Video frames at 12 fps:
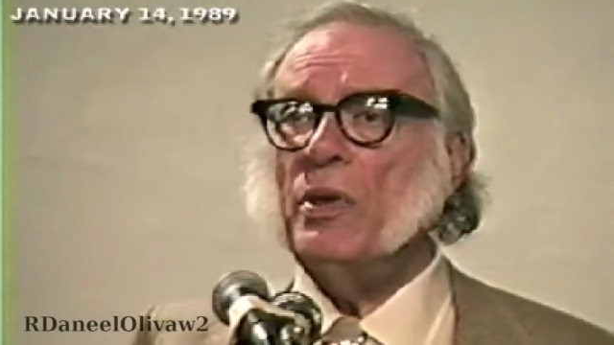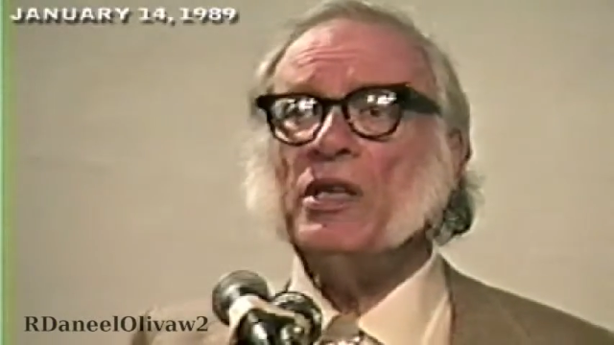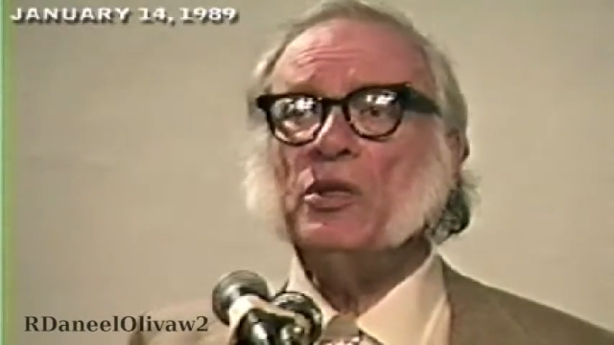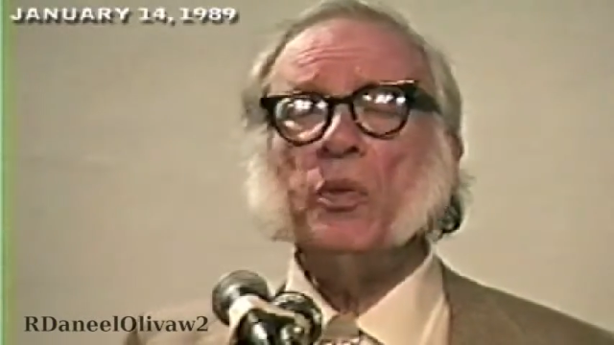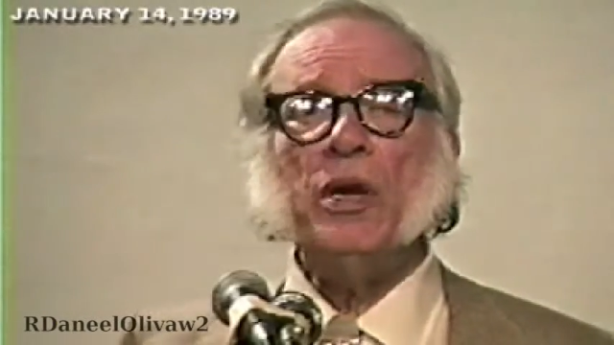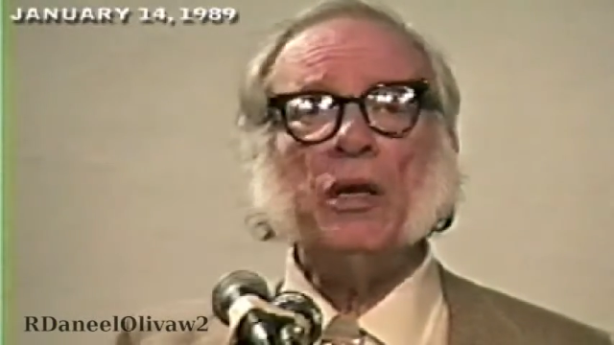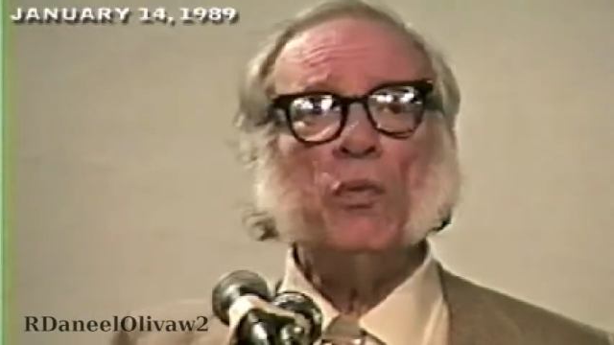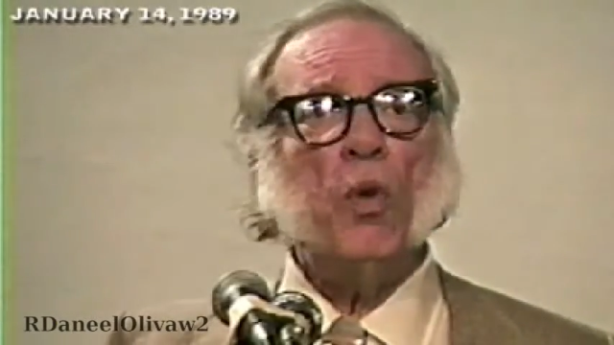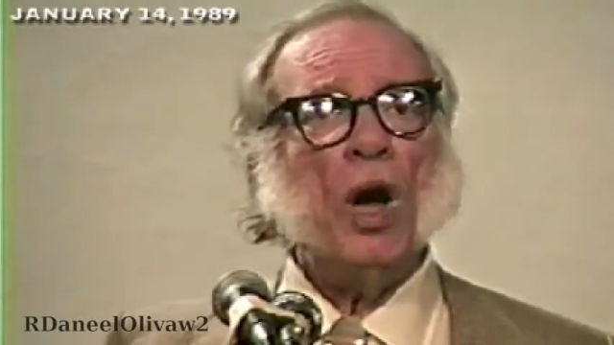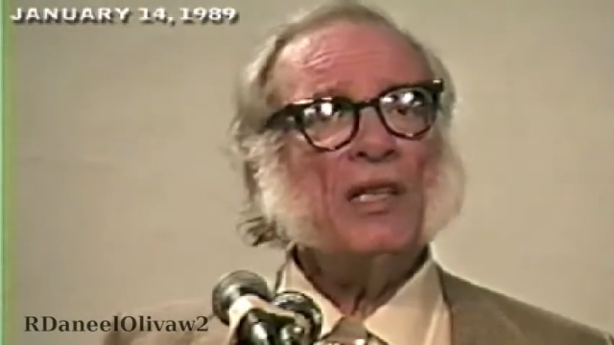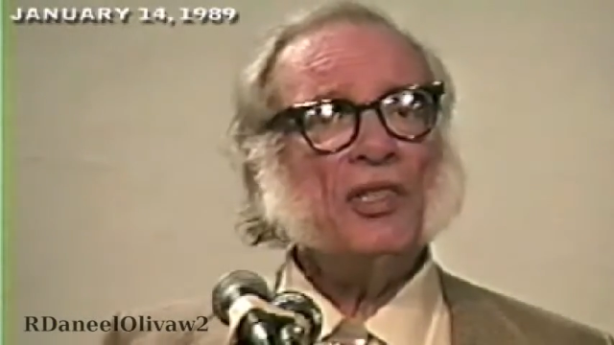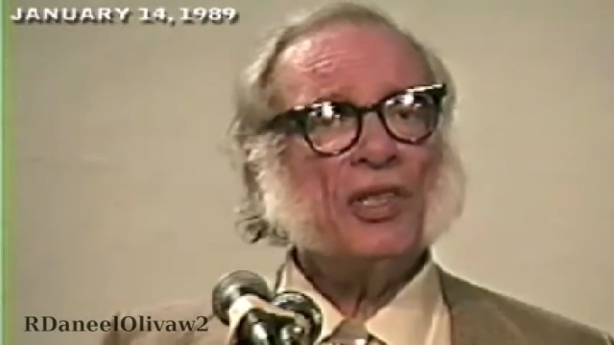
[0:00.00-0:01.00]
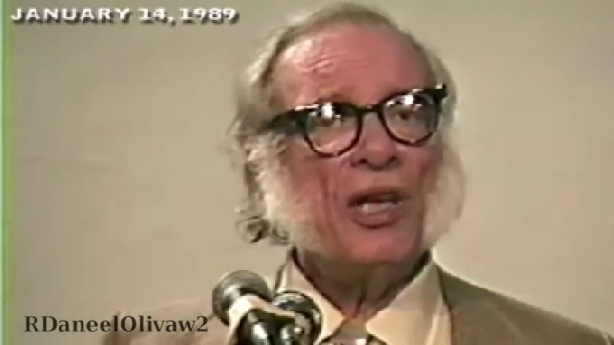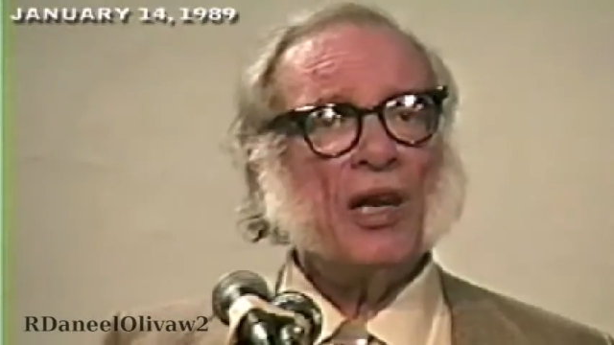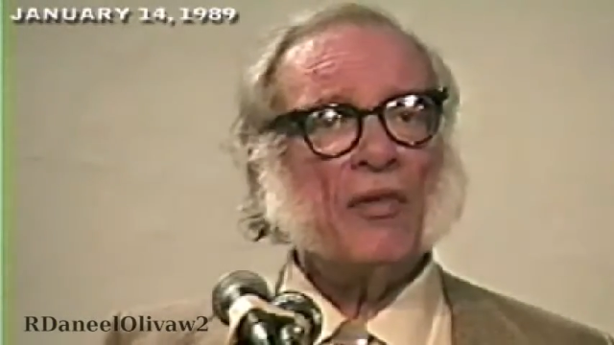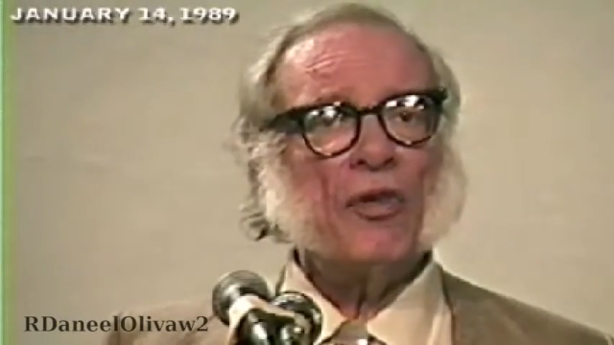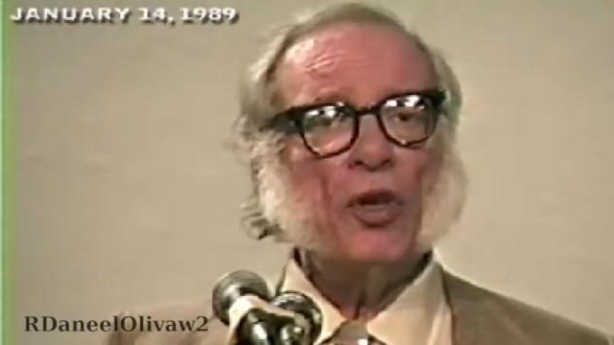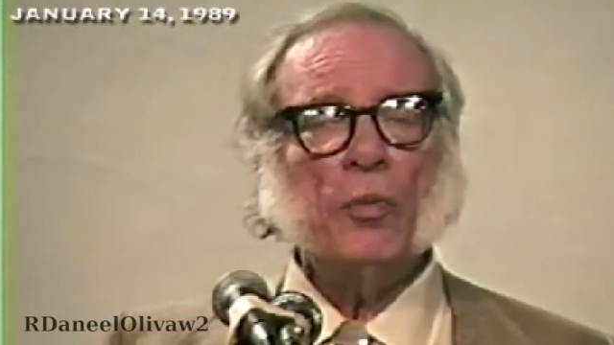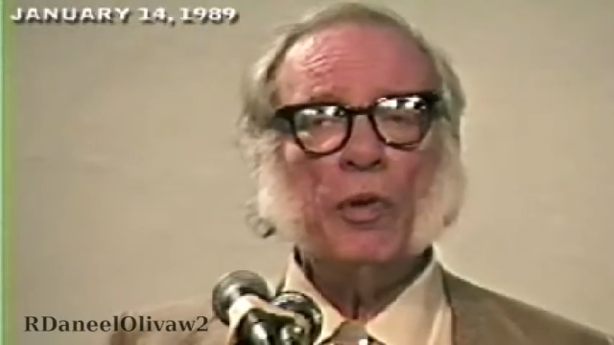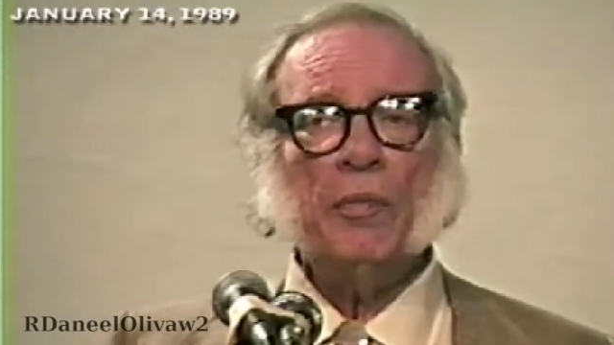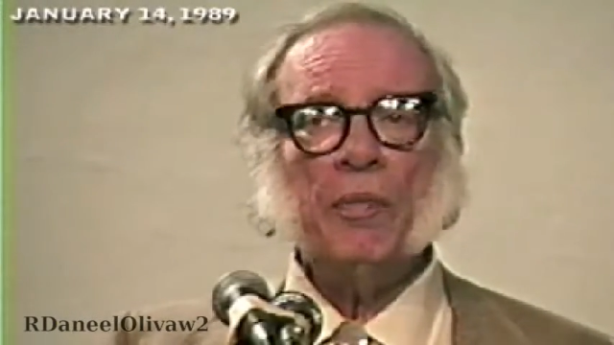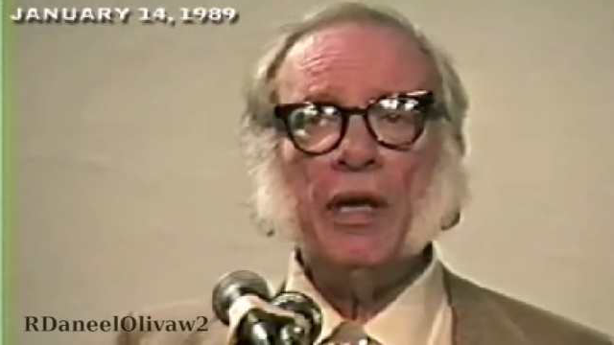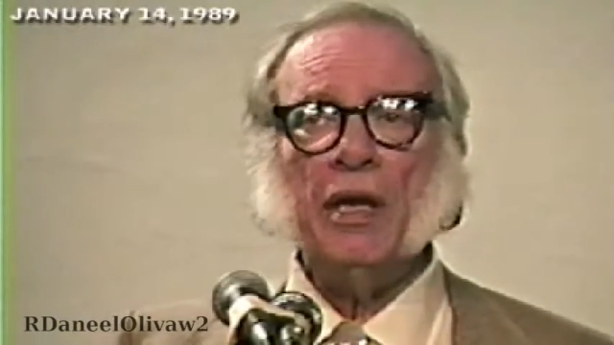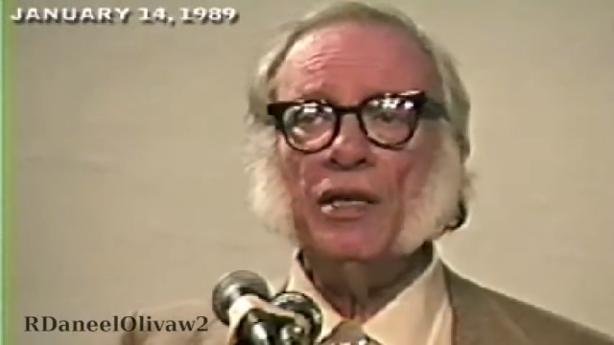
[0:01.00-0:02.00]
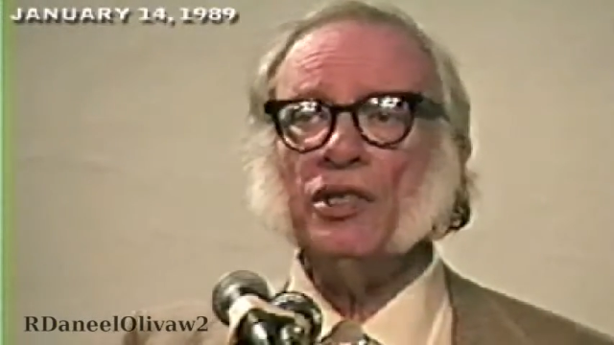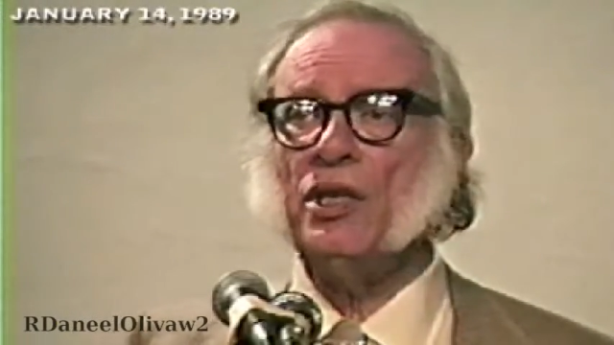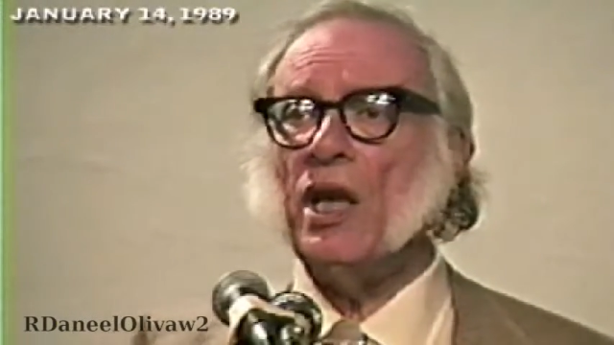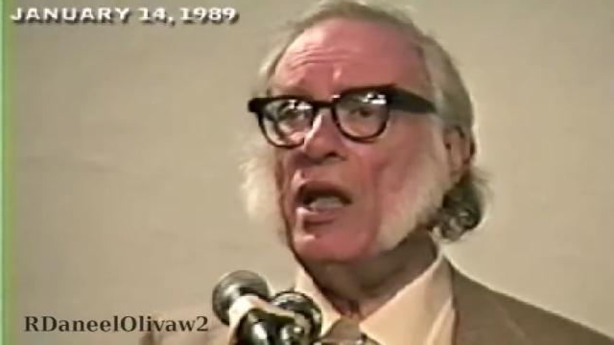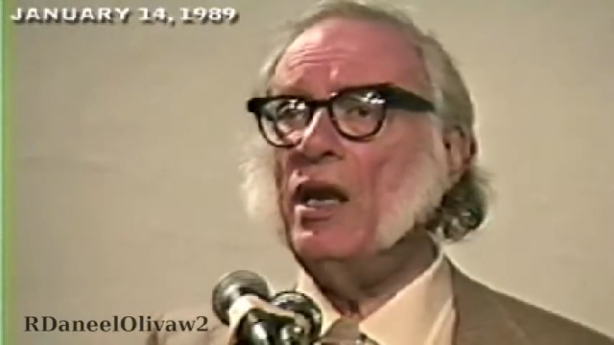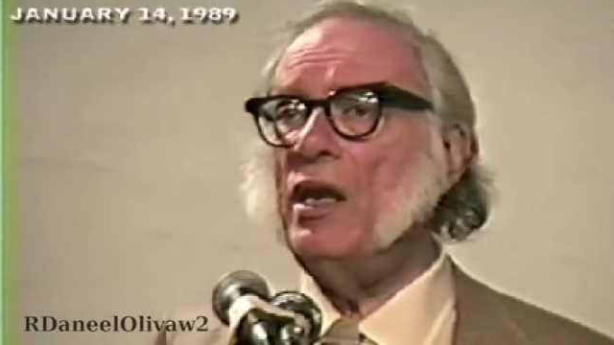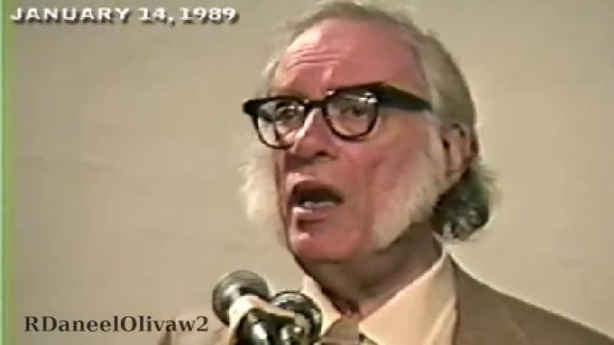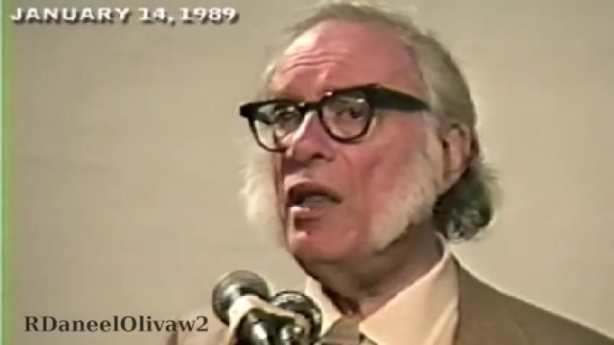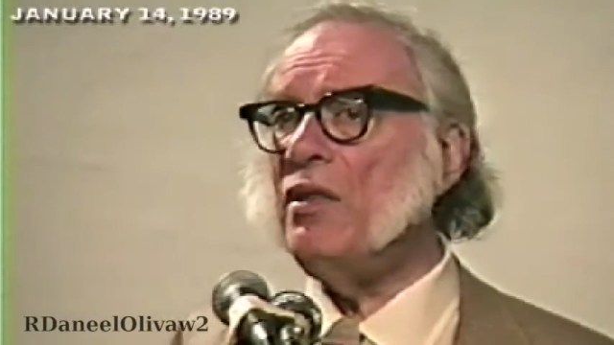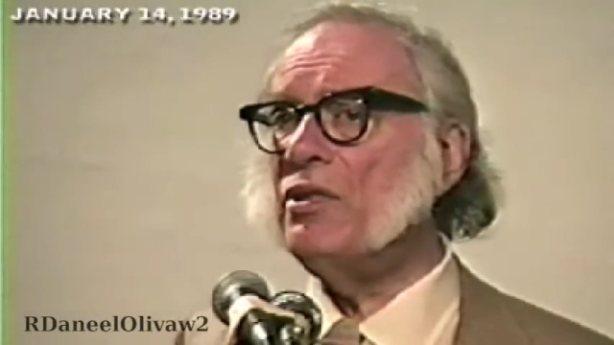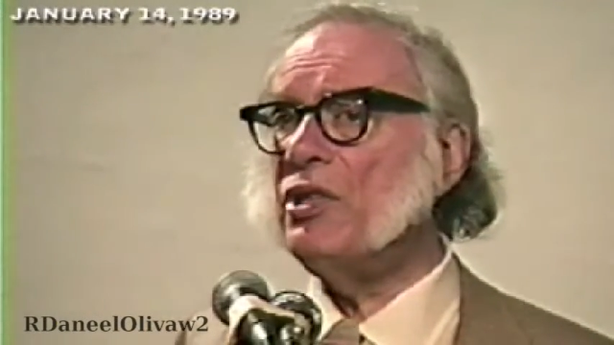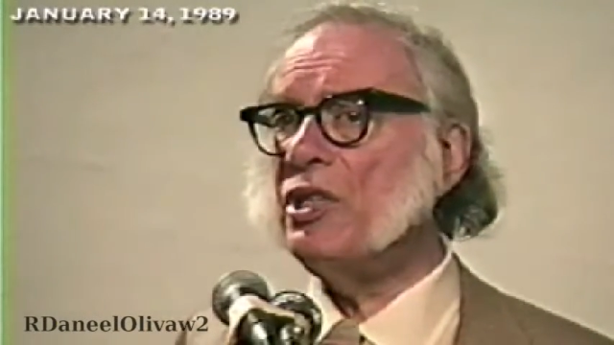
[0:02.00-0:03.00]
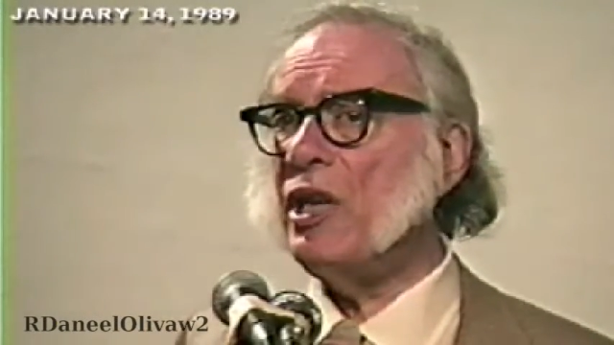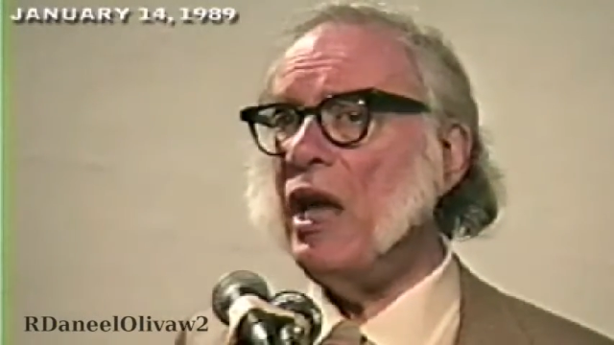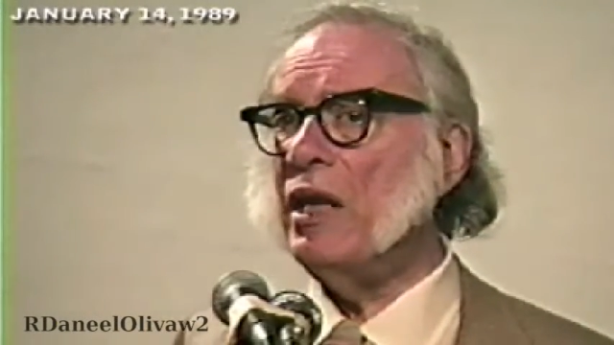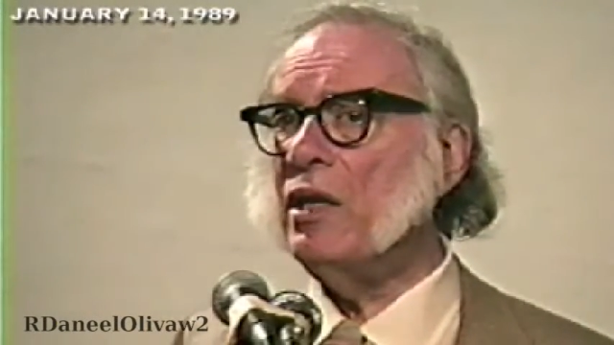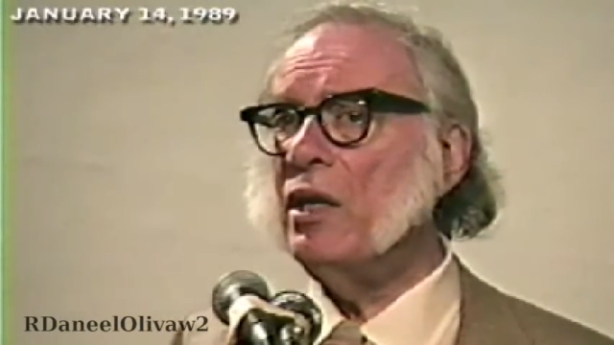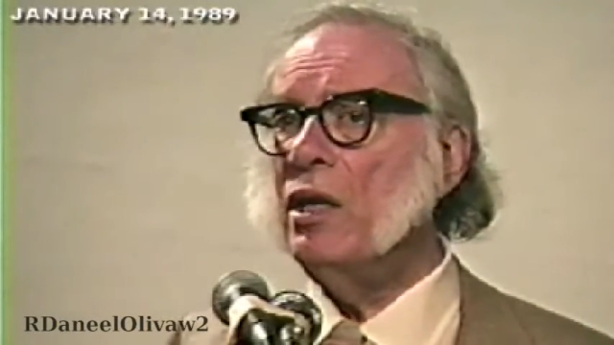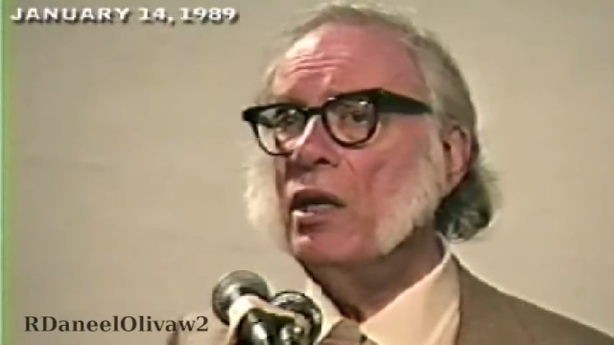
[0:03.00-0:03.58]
between one set of human beings and another set.